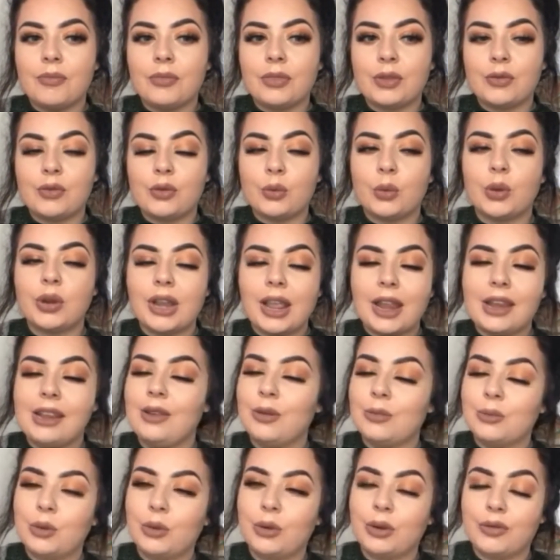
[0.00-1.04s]
if you want any
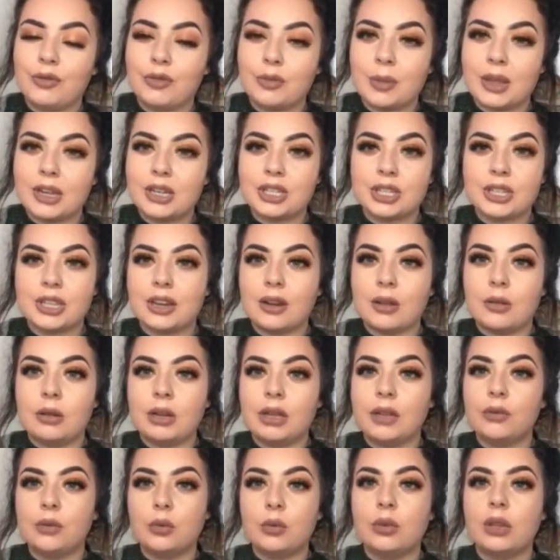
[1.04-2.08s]
or more information, then I'll
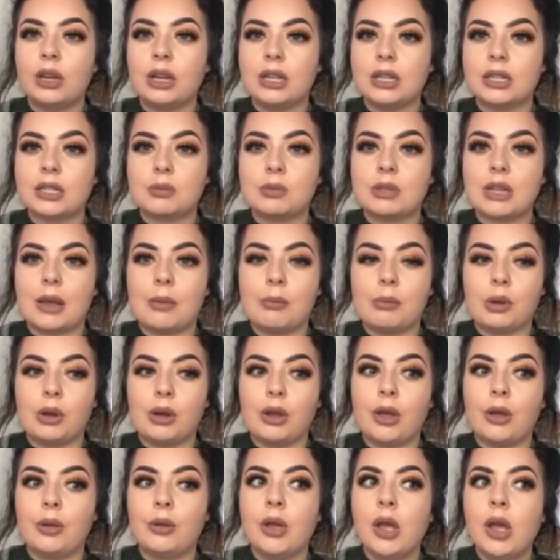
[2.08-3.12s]
leave all the links down
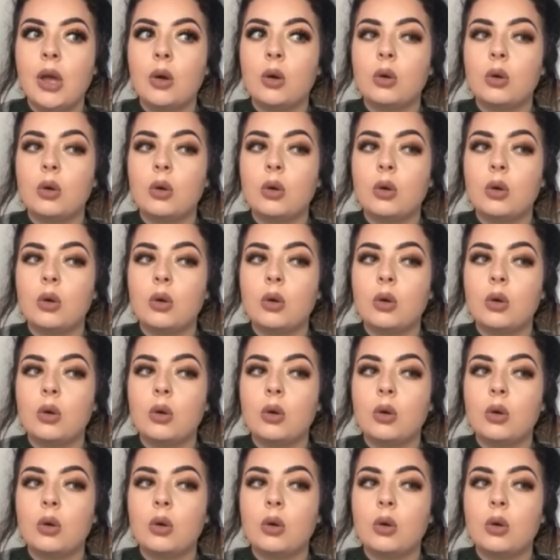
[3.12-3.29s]
below.